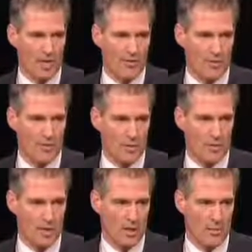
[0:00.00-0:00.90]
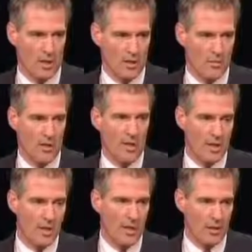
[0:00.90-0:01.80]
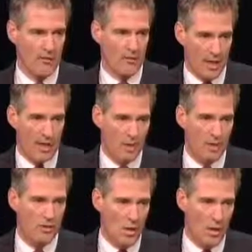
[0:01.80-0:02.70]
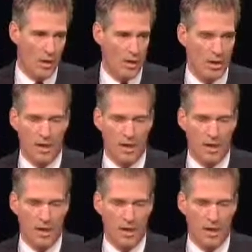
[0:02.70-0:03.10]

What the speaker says: save as much money as possible. They could do more.